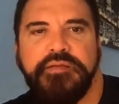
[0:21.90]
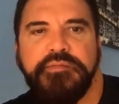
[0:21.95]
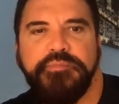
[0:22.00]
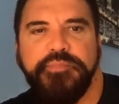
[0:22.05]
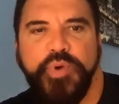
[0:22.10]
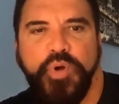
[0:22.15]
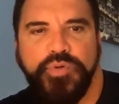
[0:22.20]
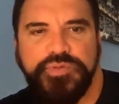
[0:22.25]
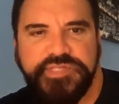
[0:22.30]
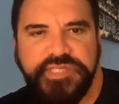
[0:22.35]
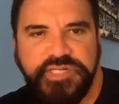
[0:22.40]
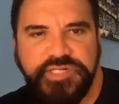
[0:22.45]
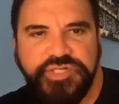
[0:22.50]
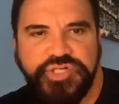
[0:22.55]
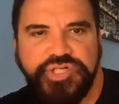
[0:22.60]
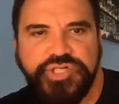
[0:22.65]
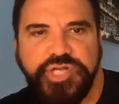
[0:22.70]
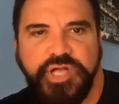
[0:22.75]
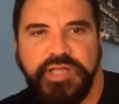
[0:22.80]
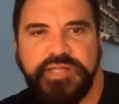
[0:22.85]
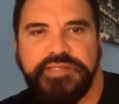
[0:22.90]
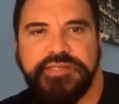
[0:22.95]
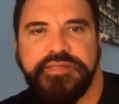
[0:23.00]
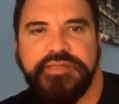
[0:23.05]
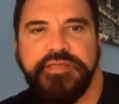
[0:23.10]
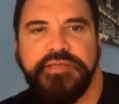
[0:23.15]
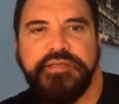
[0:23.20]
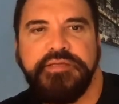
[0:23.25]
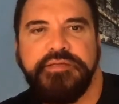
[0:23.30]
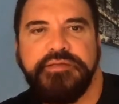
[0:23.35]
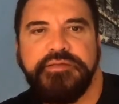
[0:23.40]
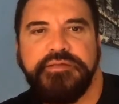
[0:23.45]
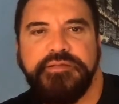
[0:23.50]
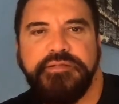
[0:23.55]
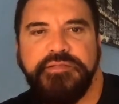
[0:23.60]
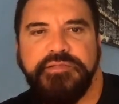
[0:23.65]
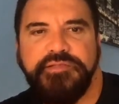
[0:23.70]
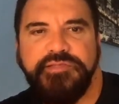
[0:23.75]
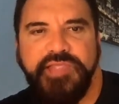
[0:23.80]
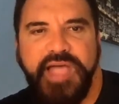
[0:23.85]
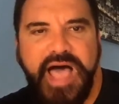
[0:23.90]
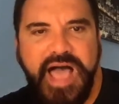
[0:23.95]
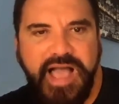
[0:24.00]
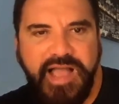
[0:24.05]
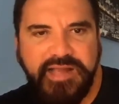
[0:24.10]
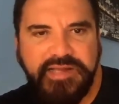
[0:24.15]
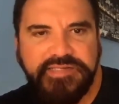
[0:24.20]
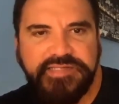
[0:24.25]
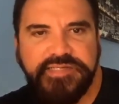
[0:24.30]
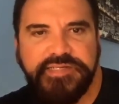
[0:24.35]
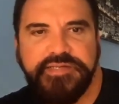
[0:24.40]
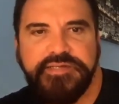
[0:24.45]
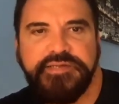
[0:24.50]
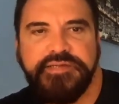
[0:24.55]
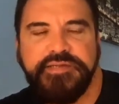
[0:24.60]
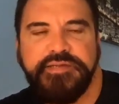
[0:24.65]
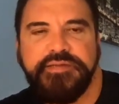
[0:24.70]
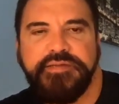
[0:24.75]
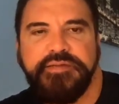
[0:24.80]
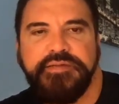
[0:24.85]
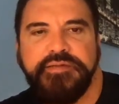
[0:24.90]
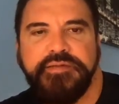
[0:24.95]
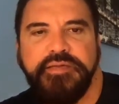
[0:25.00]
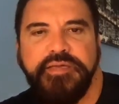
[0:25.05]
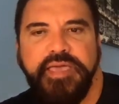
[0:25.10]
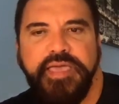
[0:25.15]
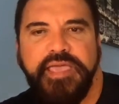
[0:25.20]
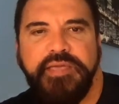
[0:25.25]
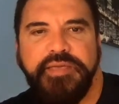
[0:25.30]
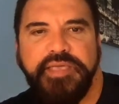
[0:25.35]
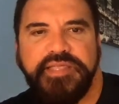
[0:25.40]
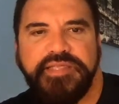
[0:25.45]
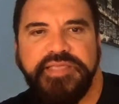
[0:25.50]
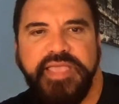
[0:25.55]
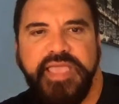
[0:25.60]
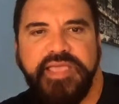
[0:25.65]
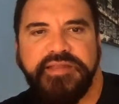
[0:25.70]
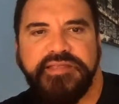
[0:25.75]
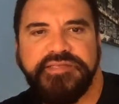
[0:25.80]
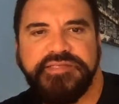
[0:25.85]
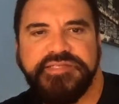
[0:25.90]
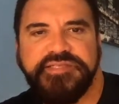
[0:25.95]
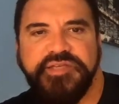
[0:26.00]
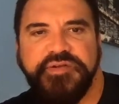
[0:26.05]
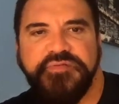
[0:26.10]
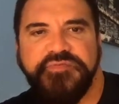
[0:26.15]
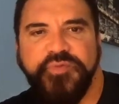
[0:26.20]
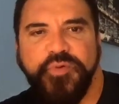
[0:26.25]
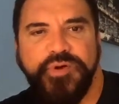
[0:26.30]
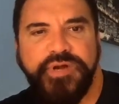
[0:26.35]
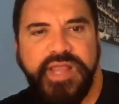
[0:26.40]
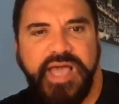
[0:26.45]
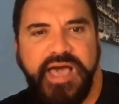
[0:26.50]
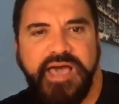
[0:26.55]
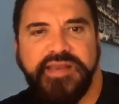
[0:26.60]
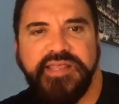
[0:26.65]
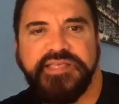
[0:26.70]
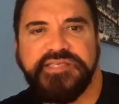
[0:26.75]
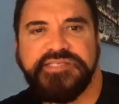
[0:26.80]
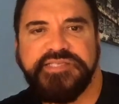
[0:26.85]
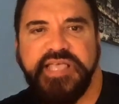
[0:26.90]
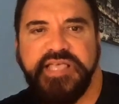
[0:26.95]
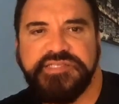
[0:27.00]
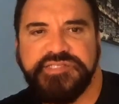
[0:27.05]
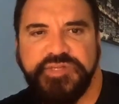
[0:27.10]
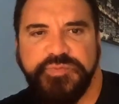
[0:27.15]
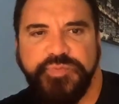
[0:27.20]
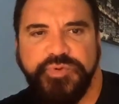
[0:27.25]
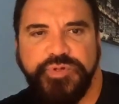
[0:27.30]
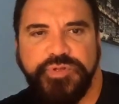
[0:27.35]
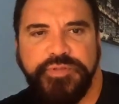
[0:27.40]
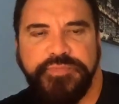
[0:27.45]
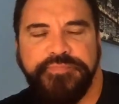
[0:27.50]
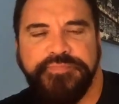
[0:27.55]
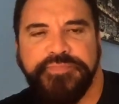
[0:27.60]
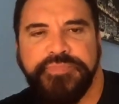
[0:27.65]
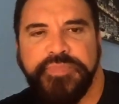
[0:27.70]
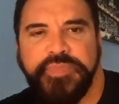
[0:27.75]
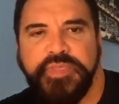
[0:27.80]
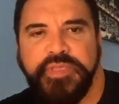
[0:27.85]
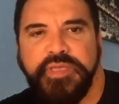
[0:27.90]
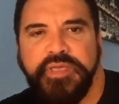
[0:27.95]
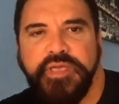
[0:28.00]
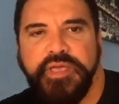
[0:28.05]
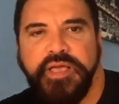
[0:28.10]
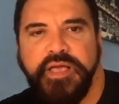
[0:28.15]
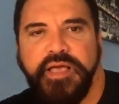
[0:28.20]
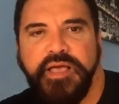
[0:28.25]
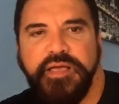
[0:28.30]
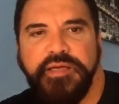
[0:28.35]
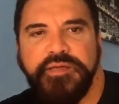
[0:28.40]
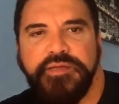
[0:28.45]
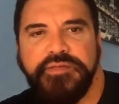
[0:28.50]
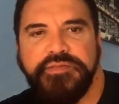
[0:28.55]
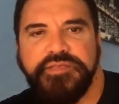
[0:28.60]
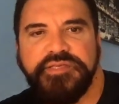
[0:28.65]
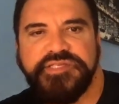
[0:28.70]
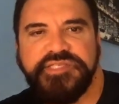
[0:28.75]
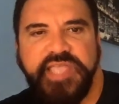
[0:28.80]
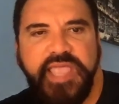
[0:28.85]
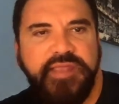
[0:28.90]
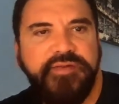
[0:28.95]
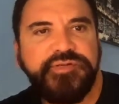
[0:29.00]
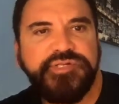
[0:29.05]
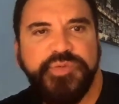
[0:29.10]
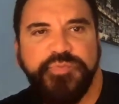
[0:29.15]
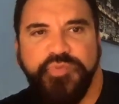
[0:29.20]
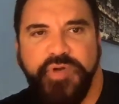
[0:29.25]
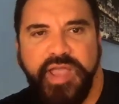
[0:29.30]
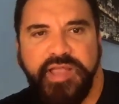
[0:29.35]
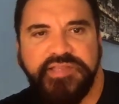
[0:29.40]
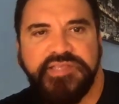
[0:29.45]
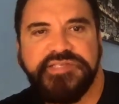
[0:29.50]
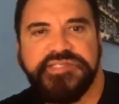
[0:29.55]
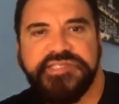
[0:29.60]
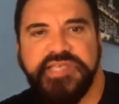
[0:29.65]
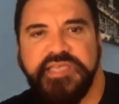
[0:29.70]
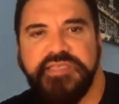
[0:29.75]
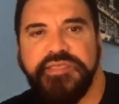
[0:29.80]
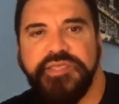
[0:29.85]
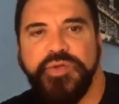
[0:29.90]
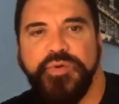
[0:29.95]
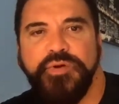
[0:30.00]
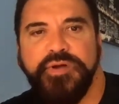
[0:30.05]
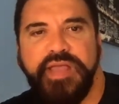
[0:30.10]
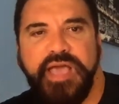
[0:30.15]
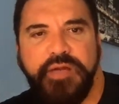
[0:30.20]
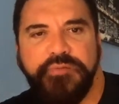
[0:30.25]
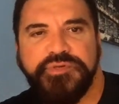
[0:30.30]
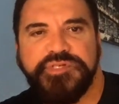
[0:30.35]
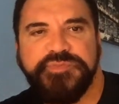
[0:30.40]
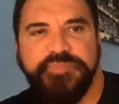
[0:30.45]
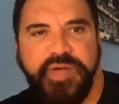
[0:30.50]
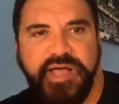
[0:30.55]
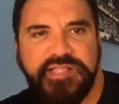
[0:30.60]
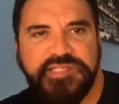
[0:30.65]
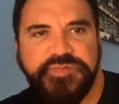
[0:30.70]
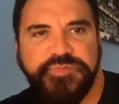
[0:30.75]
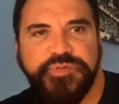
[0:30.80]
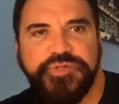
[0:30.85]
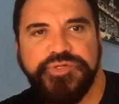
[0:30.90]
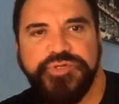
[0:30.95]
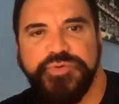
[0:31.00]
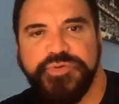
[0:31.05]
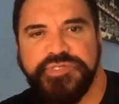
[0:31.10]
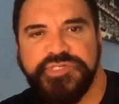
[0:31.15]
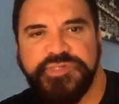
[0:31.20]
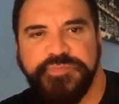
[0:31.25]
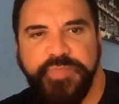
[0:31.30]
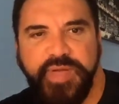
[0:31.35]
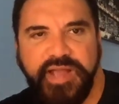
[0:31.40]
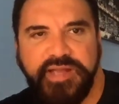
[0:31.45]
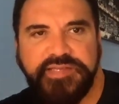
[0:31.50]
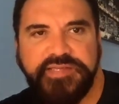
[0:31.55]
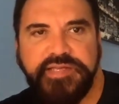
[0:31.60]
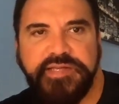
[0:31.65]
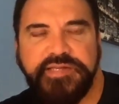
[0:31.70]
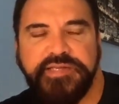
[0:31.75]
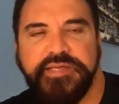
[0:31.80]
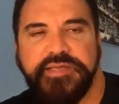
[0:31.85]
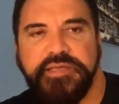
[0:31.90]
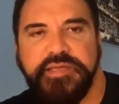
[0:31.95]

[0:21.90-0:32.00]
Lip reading: bolted shut, locked, and is therefore non-accessible, the standards of practice say that you are not responsible to inspect it.